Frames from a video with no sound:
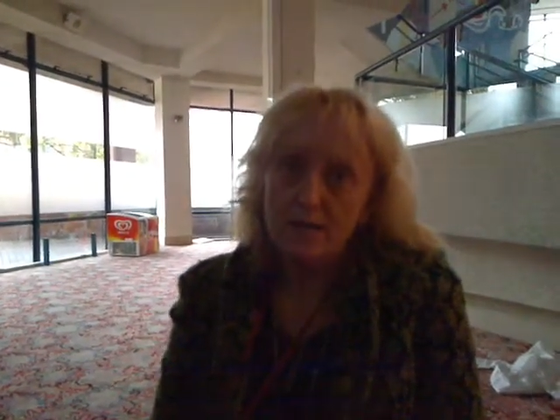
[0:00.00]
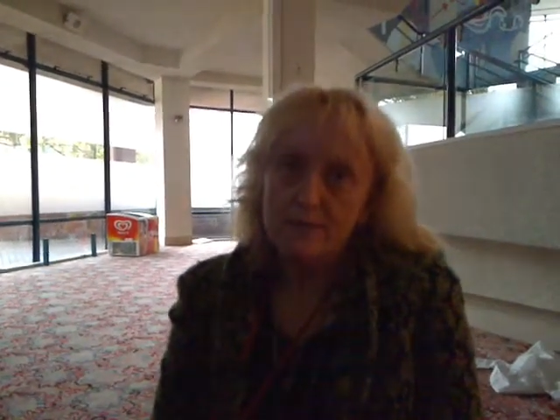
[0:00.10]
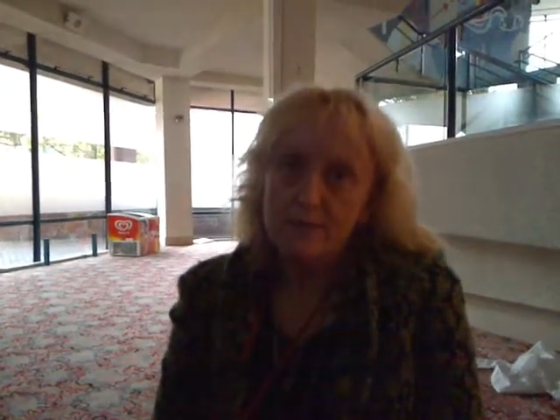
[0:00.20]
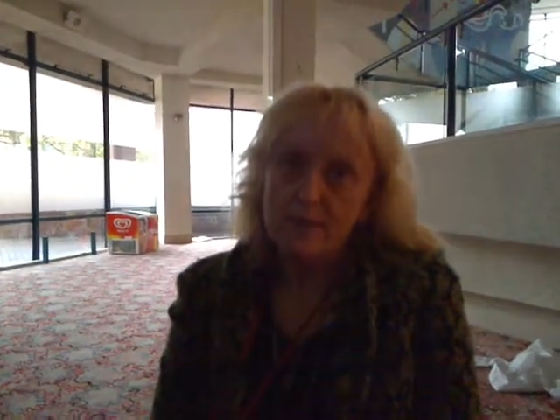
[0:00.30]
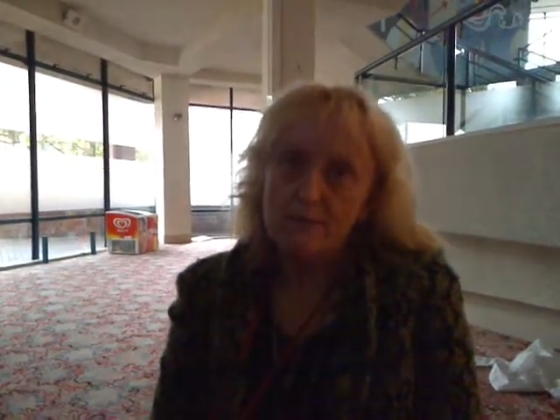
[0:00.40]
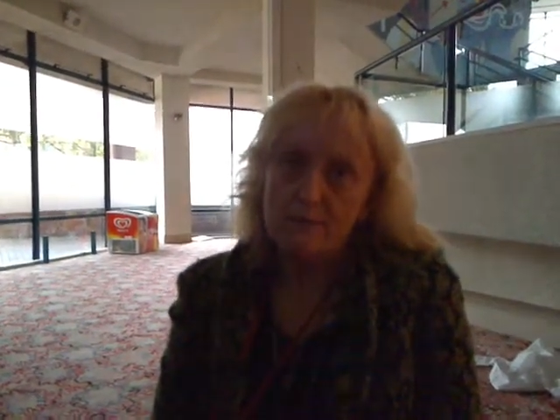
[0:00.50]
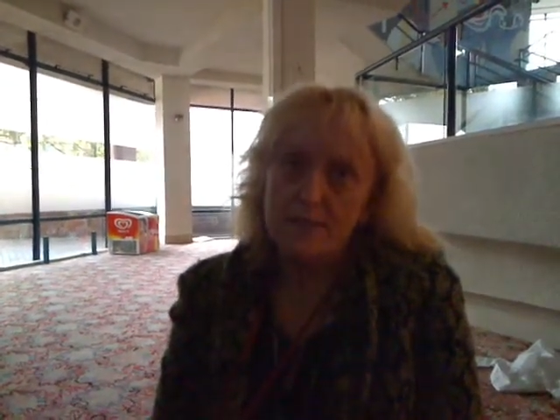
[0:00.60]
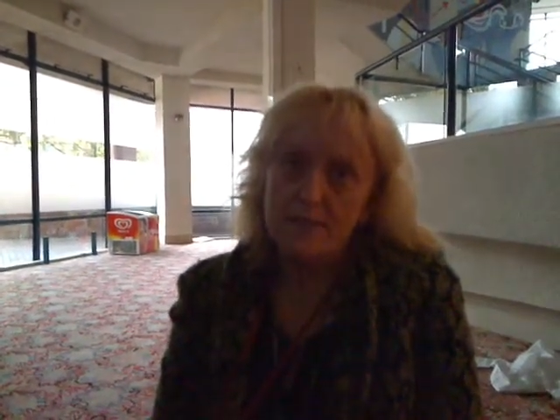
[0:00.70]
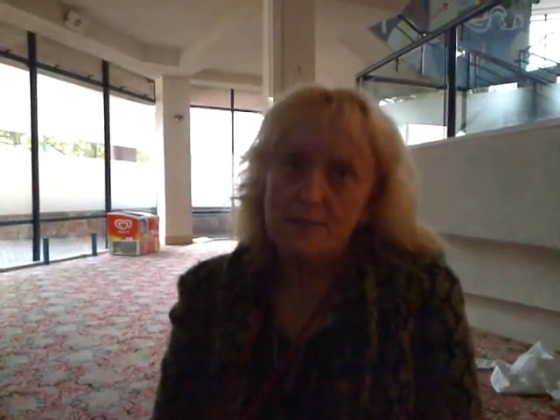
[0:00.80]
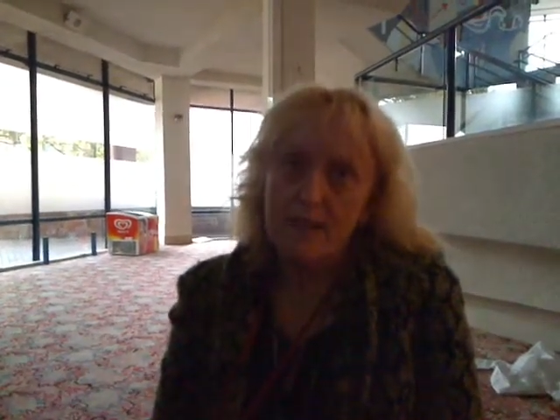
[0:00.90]
was that they
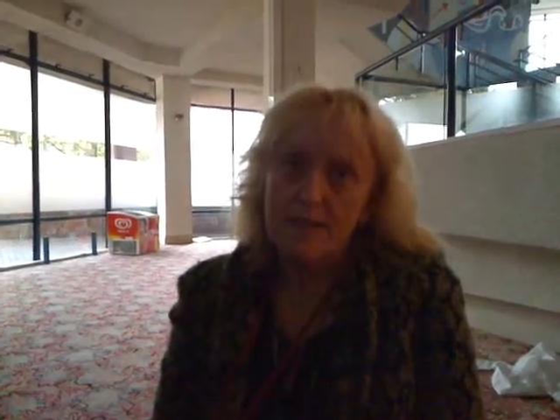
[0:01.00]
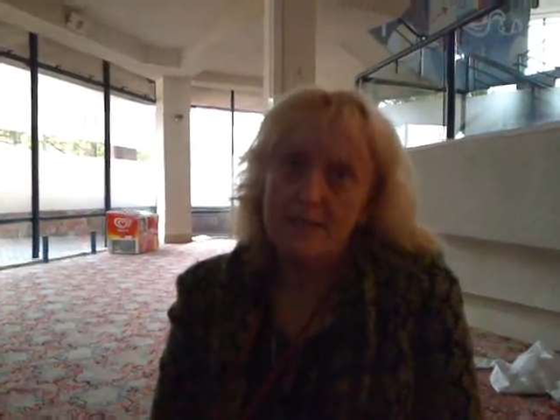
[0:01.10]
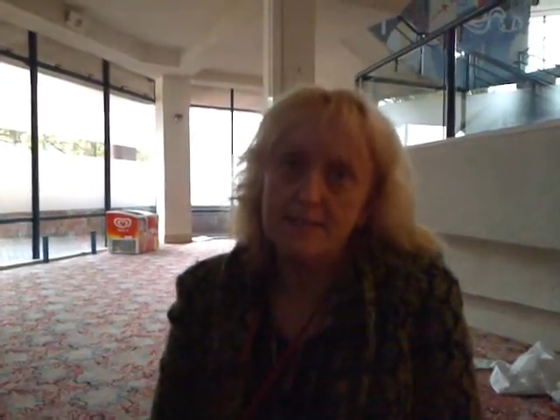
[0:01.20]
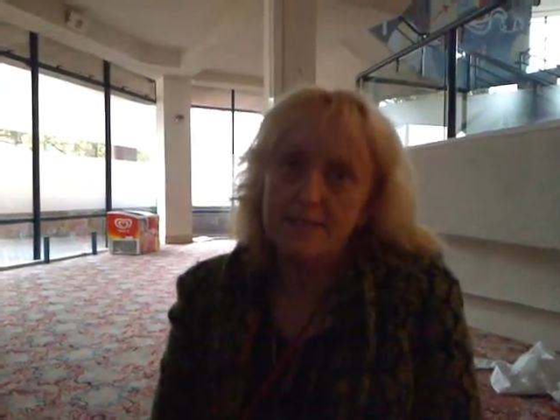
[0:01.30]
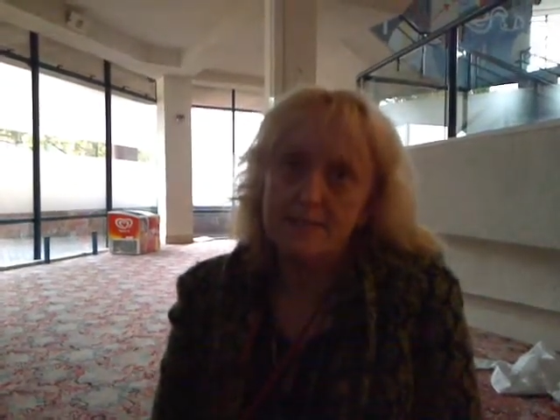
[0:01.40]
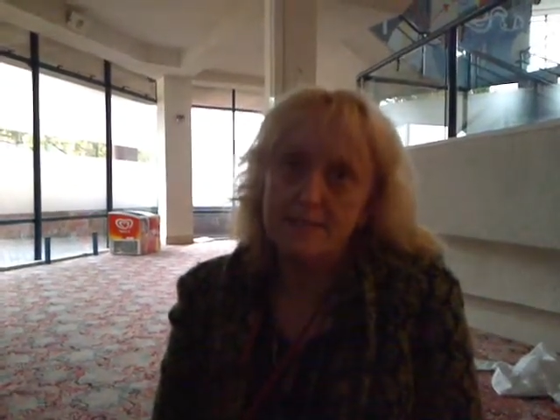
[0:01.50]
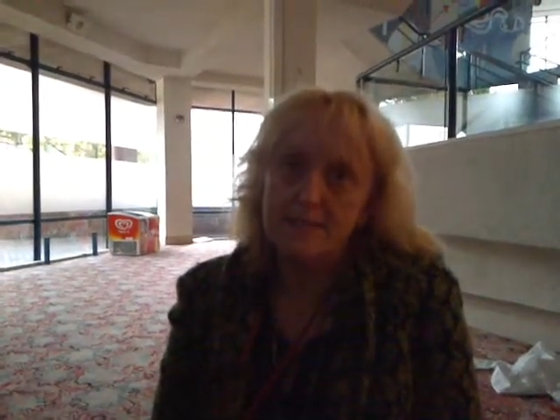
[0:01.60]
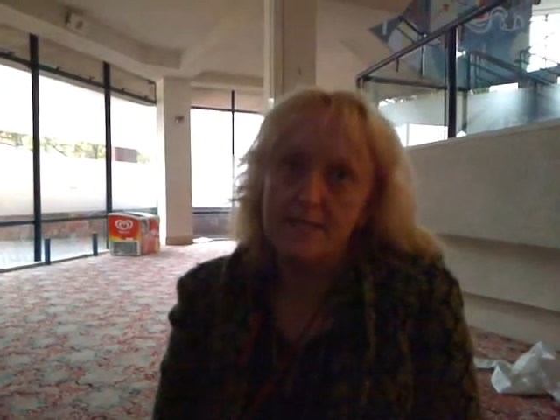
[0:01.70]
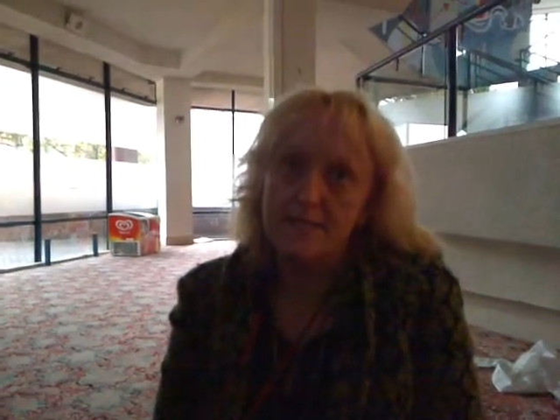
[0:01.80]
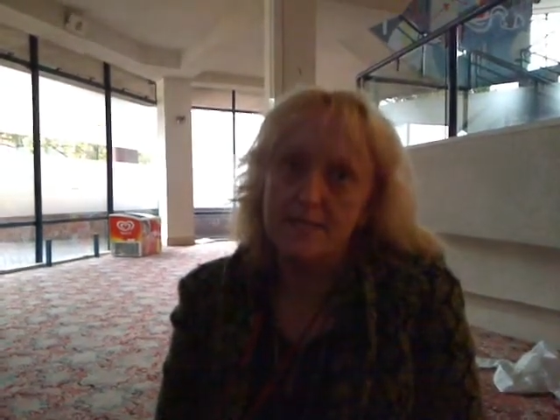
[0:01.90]
wanted a place in the city
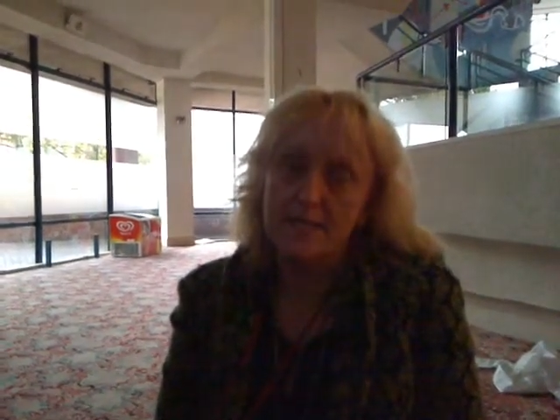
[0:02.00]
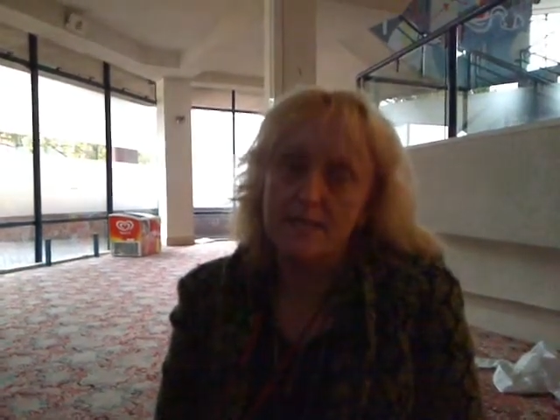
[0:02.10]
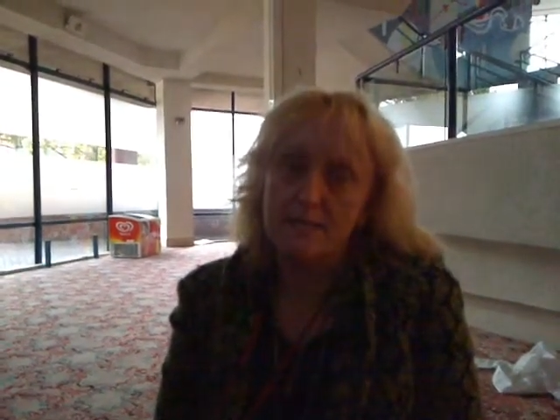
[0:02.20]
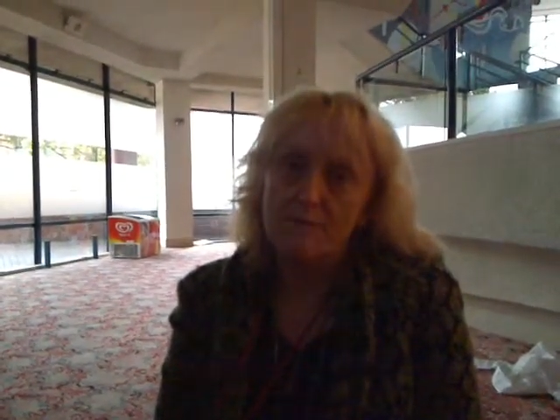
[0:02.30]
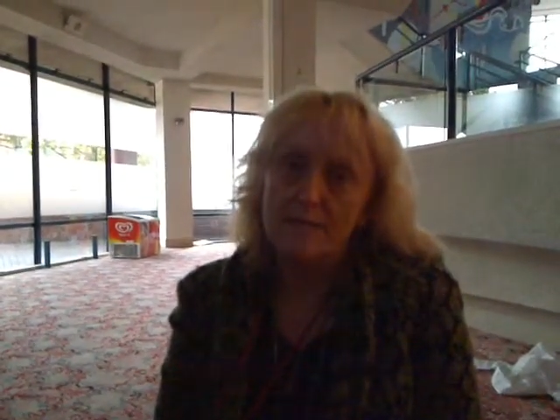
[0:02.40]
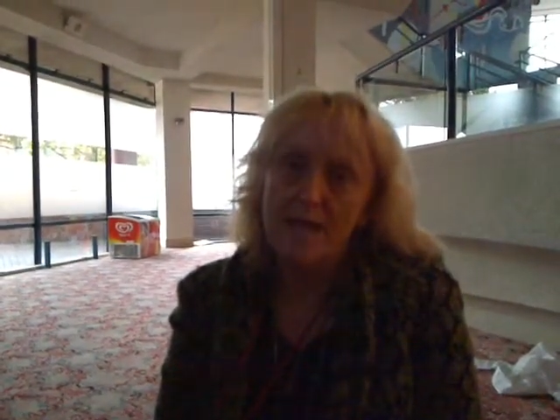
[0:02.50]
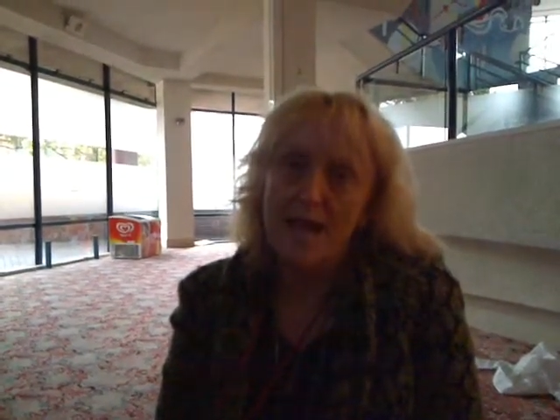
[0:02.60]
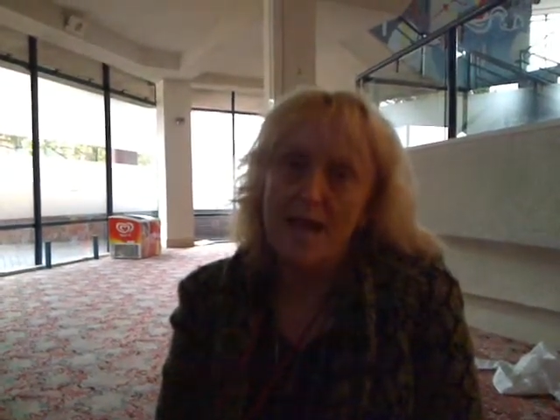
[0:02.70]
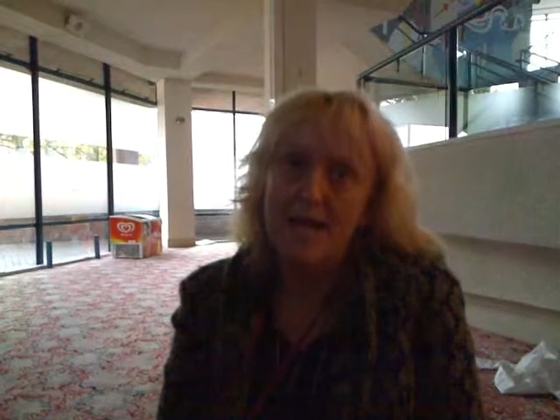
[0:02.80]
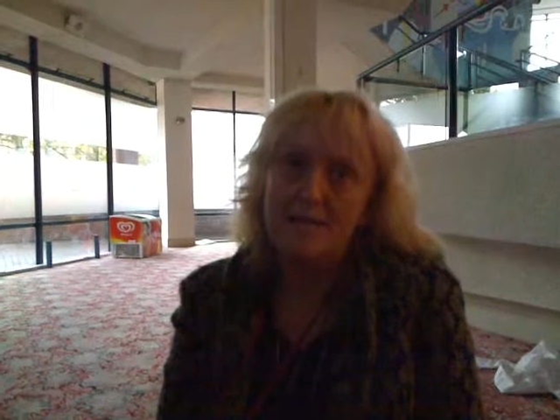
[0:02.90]
centre that was
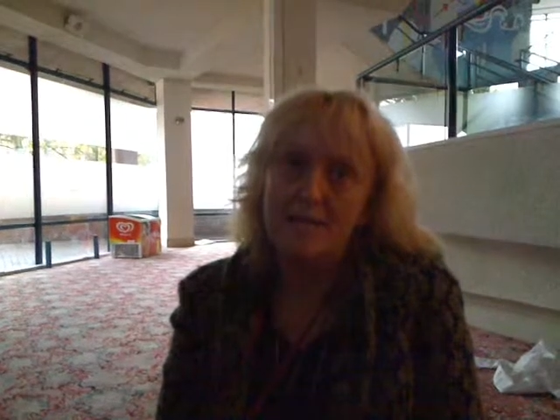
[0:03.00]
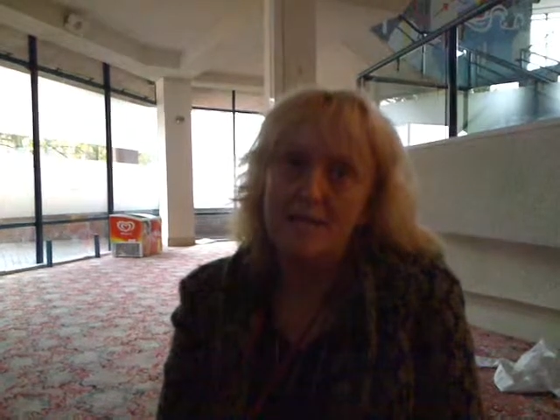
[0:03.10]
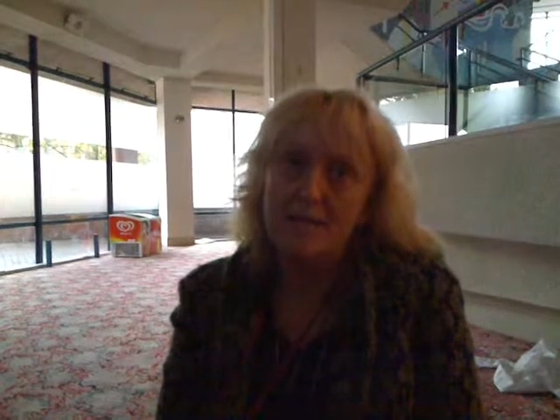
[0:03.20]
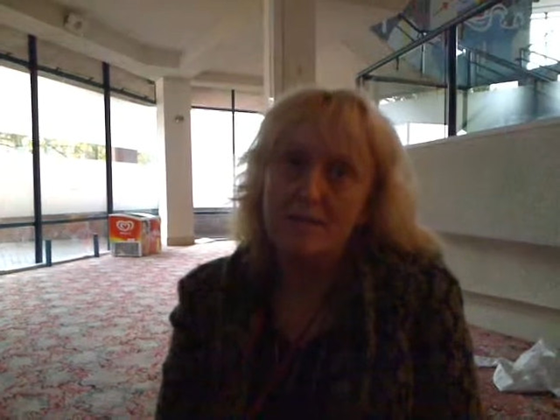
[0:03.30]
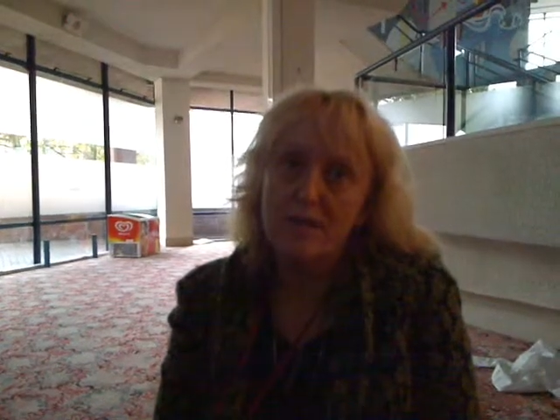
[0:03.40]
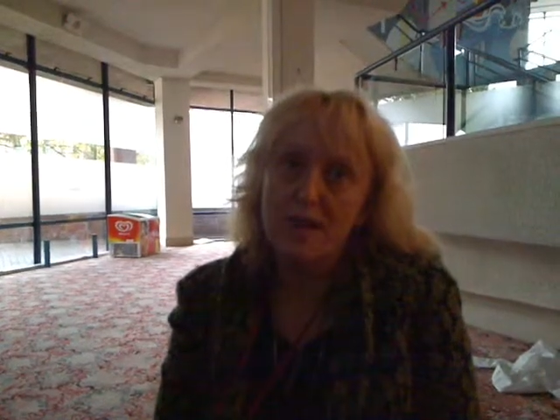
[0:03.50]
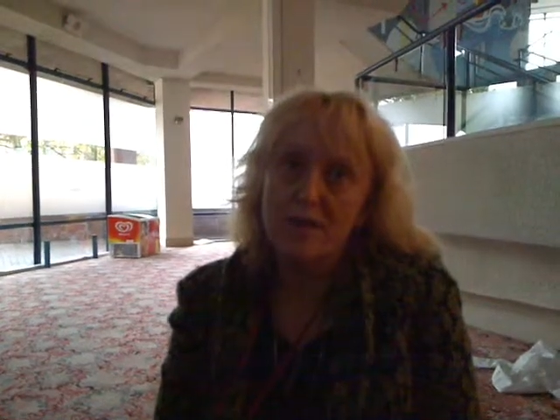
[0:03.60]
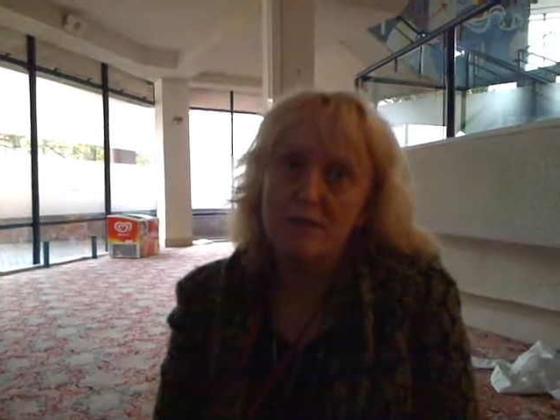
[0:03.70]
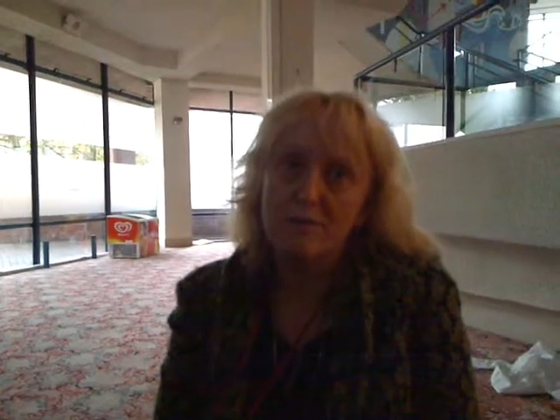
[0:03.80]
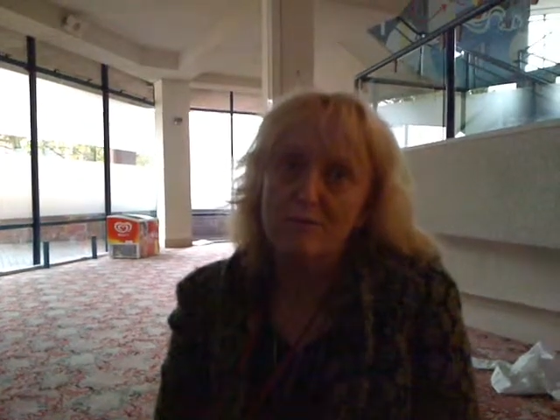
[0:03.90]
theirs, that they could
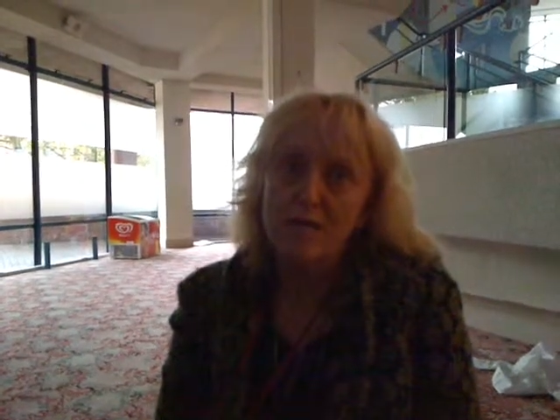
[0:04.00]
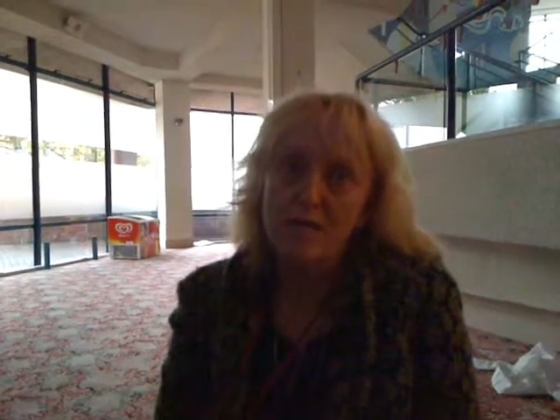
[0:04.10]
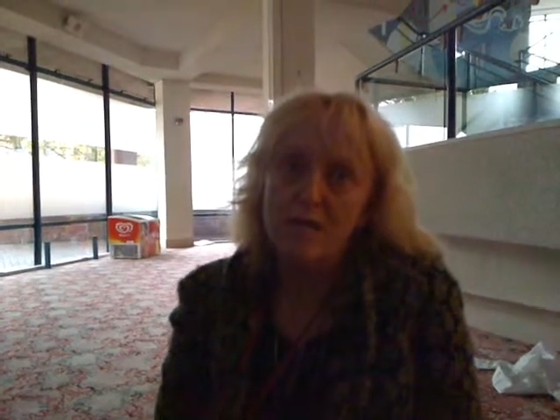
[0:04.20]
own,